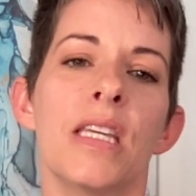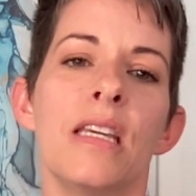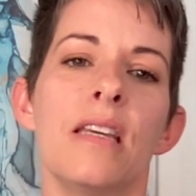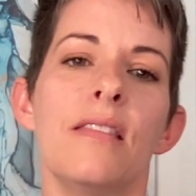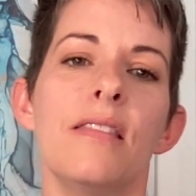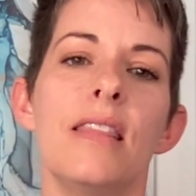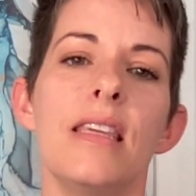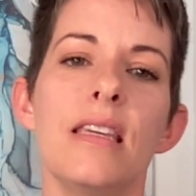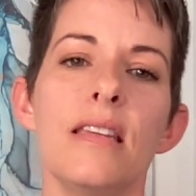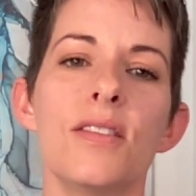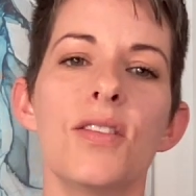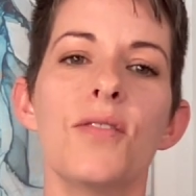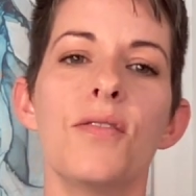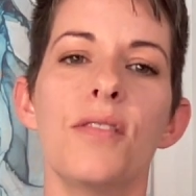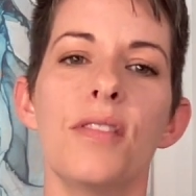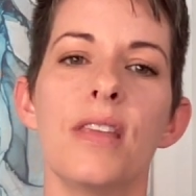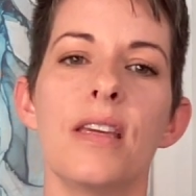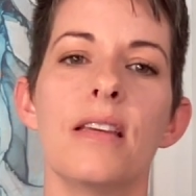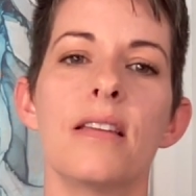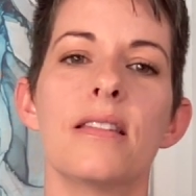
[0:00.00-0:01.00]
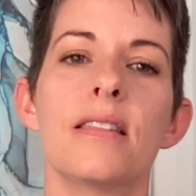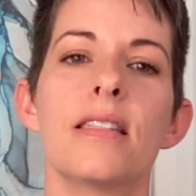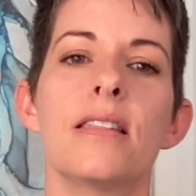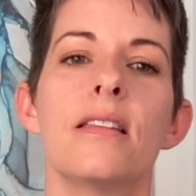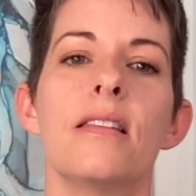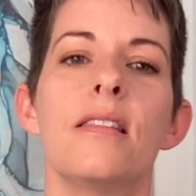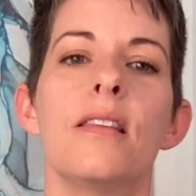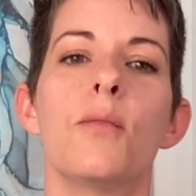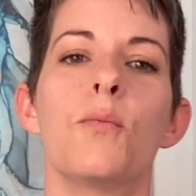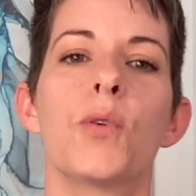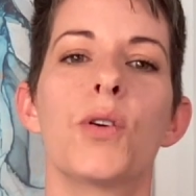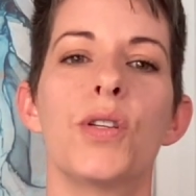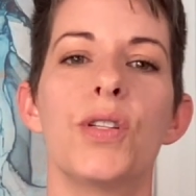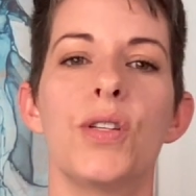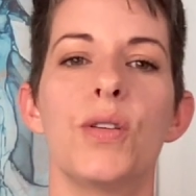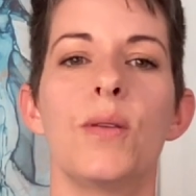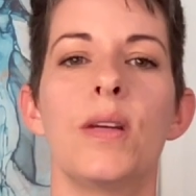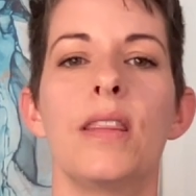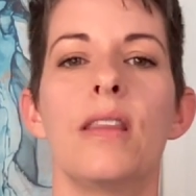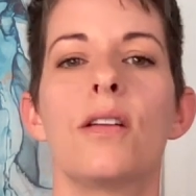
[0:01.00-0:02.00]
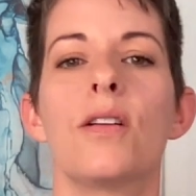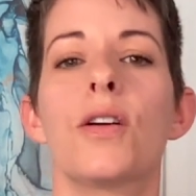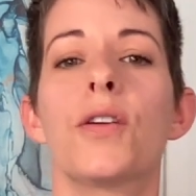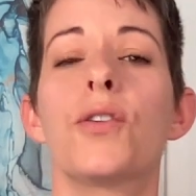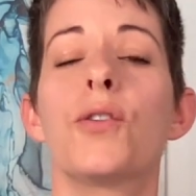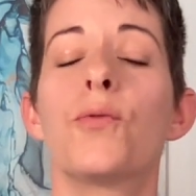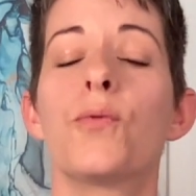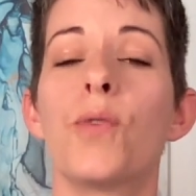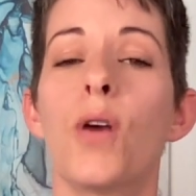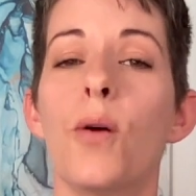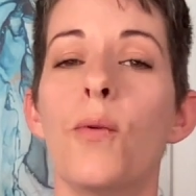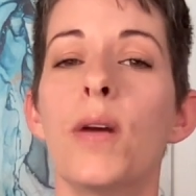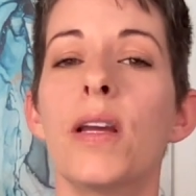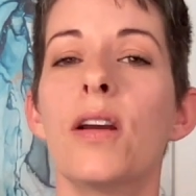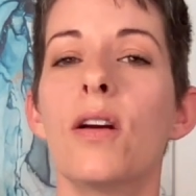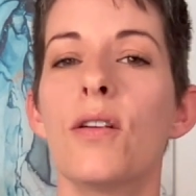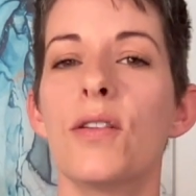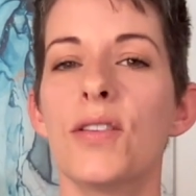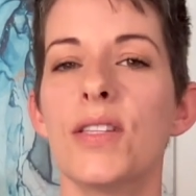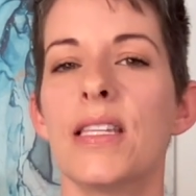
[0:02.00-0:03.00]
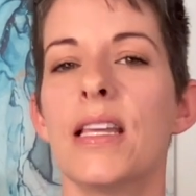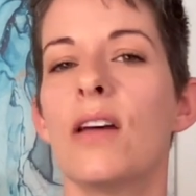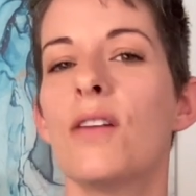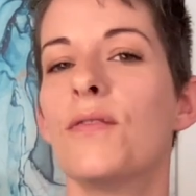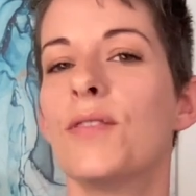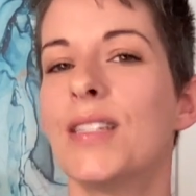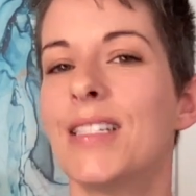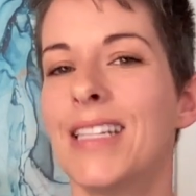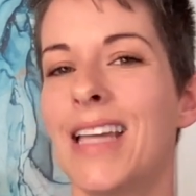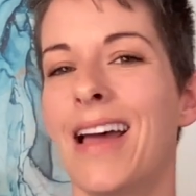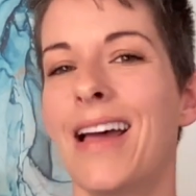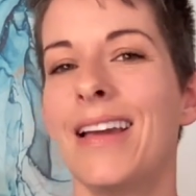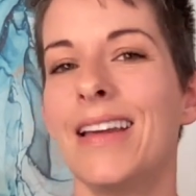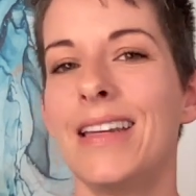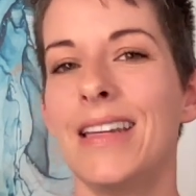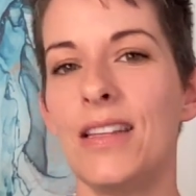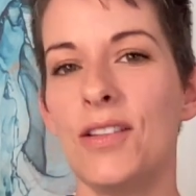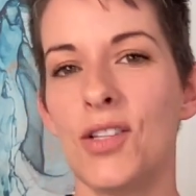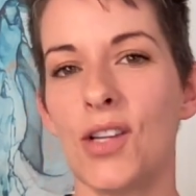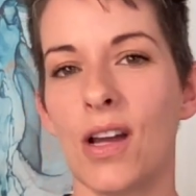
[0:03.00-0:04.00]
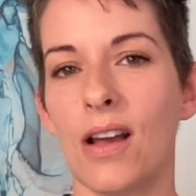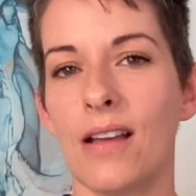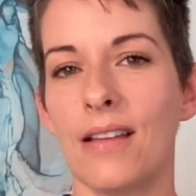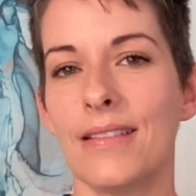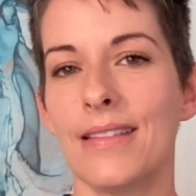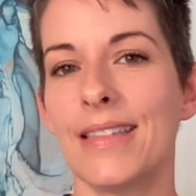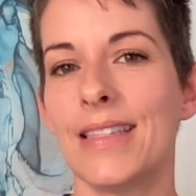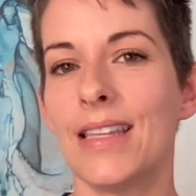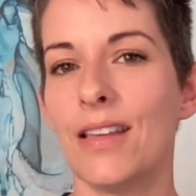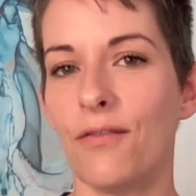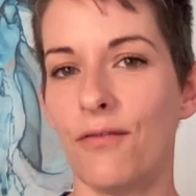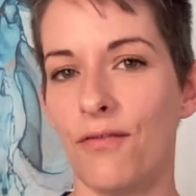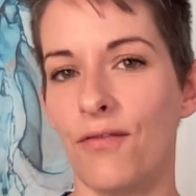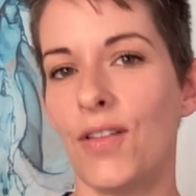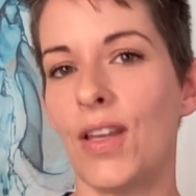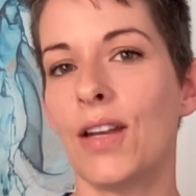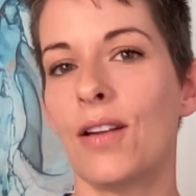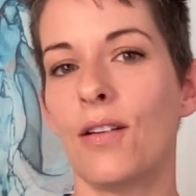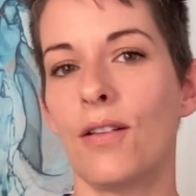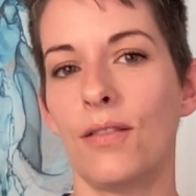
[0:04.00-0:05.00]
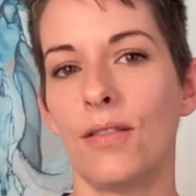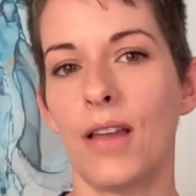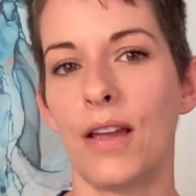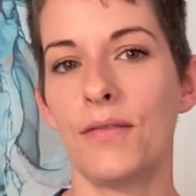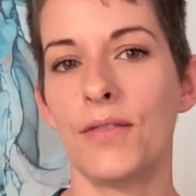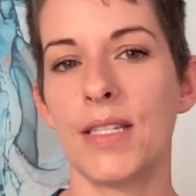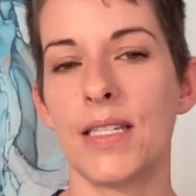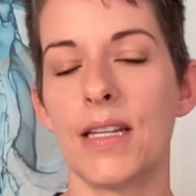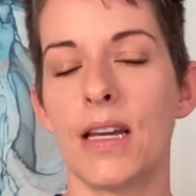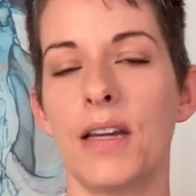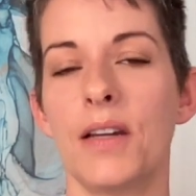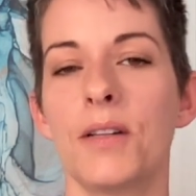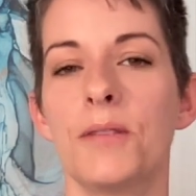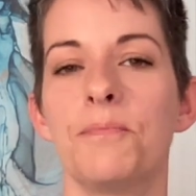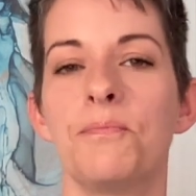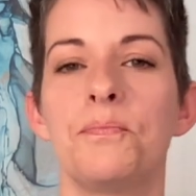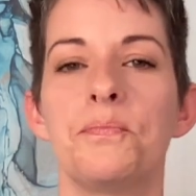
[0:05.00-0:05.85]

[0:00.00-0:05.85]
These are things that we're doing that are growing ourselves tiny jaws that fit our lifestyle.